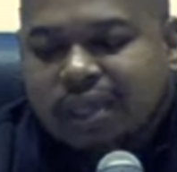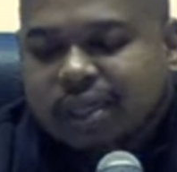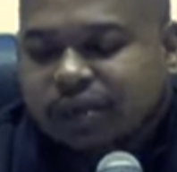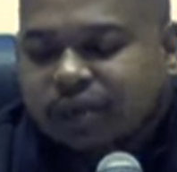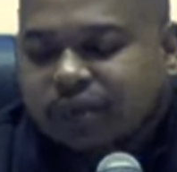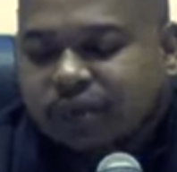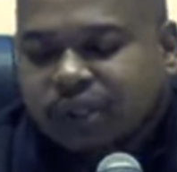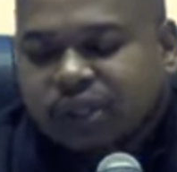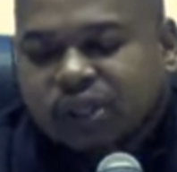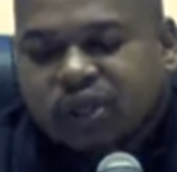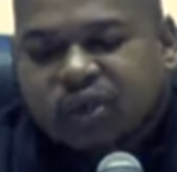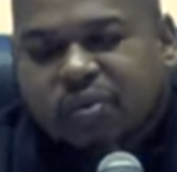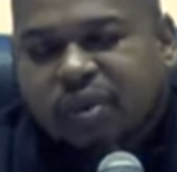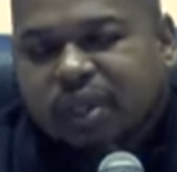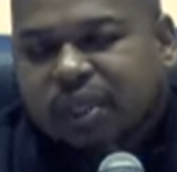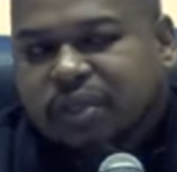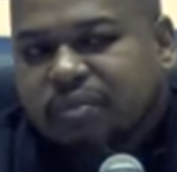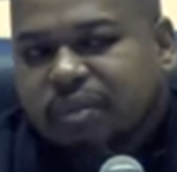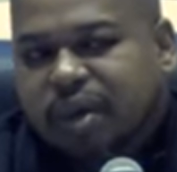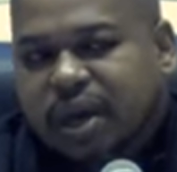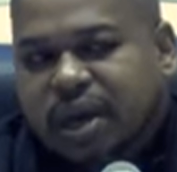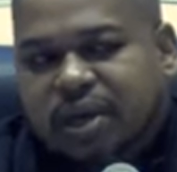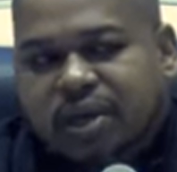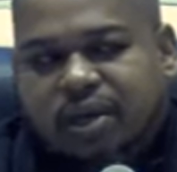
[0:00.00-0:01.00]
did was so
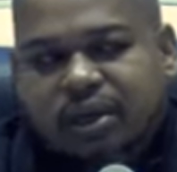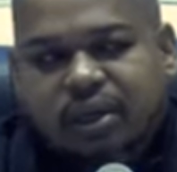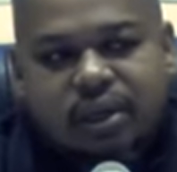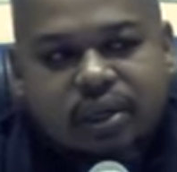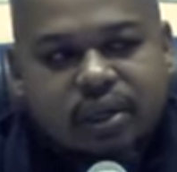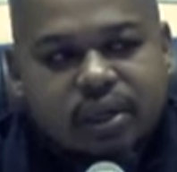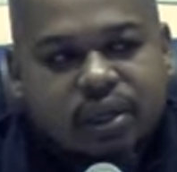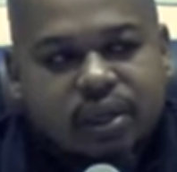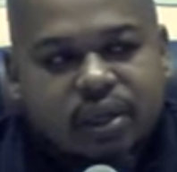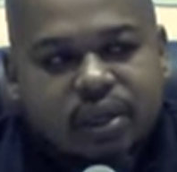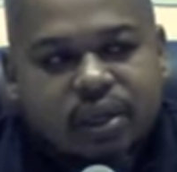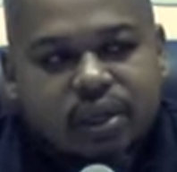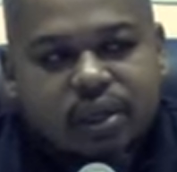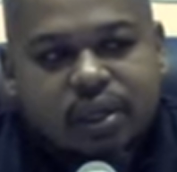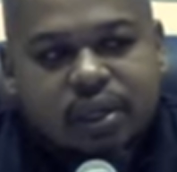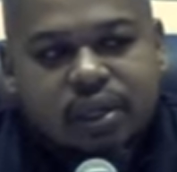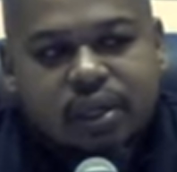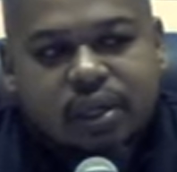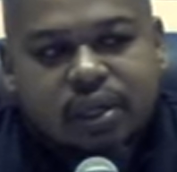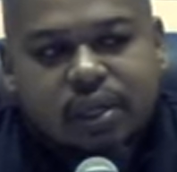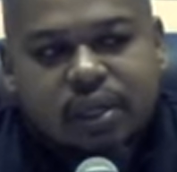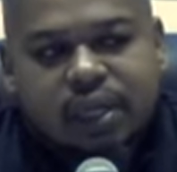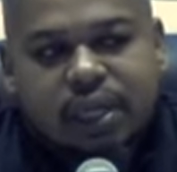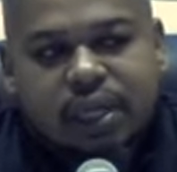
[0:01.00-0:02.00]
much better.
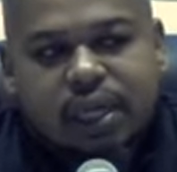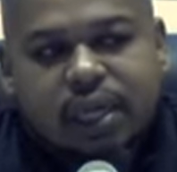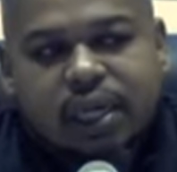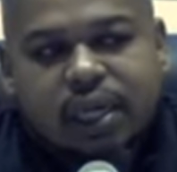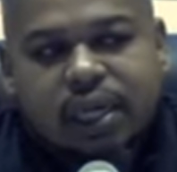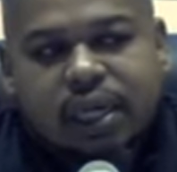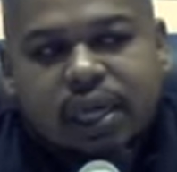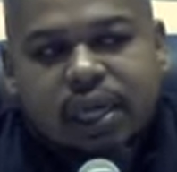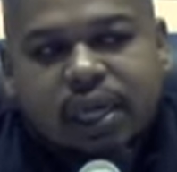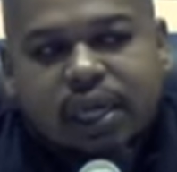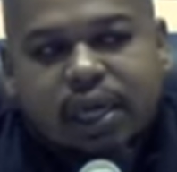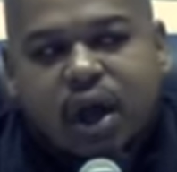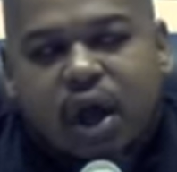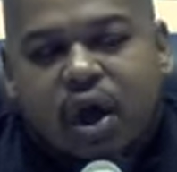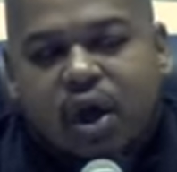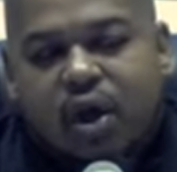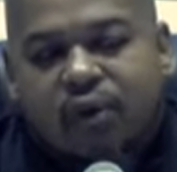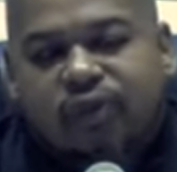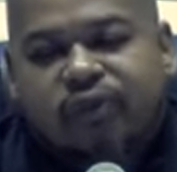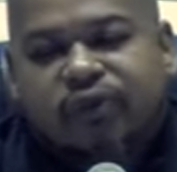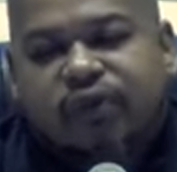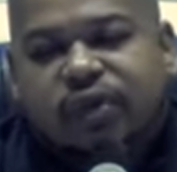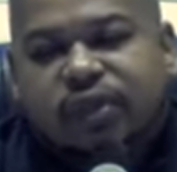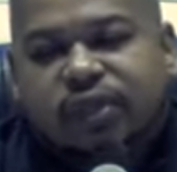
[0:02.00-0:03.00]
He
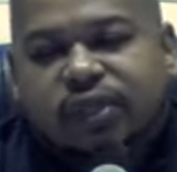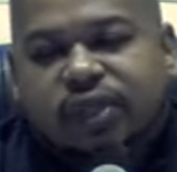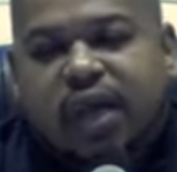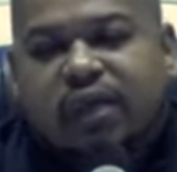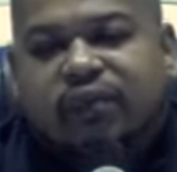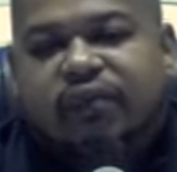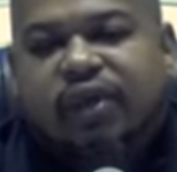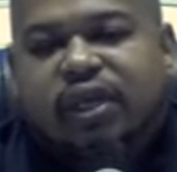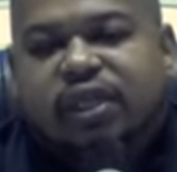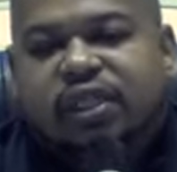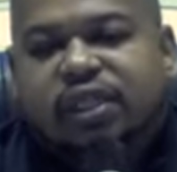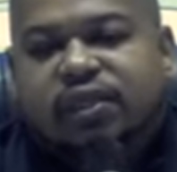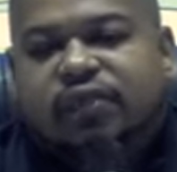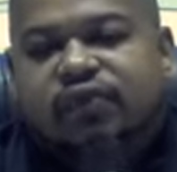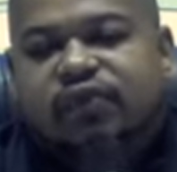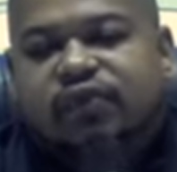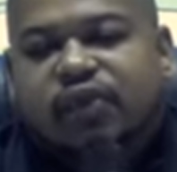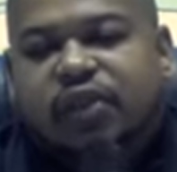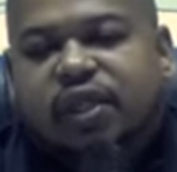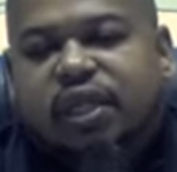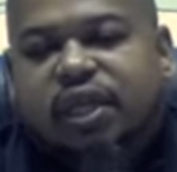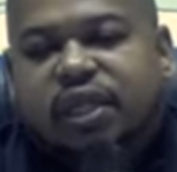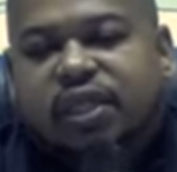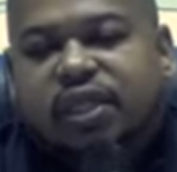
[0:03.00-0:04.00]
offered salvation
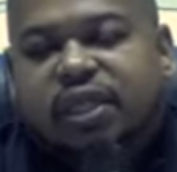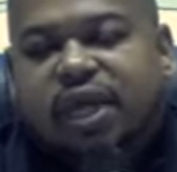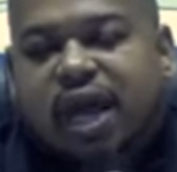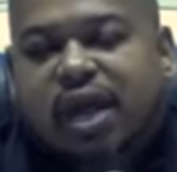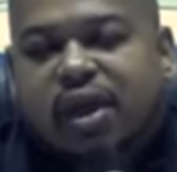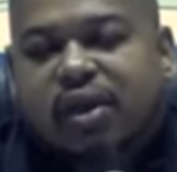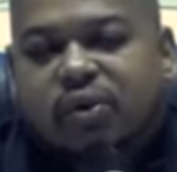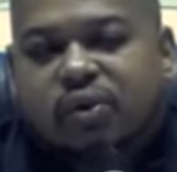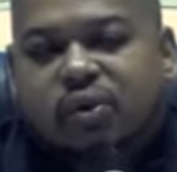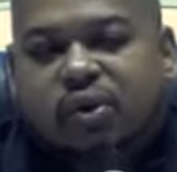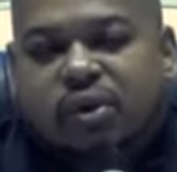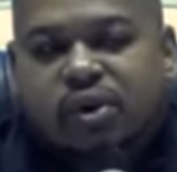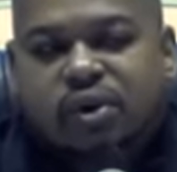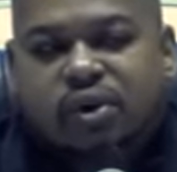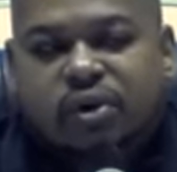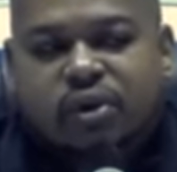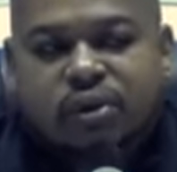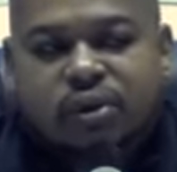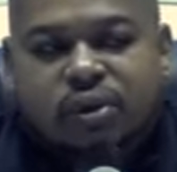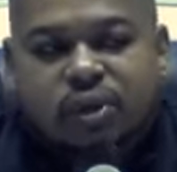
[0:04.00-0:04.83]
for the entire world.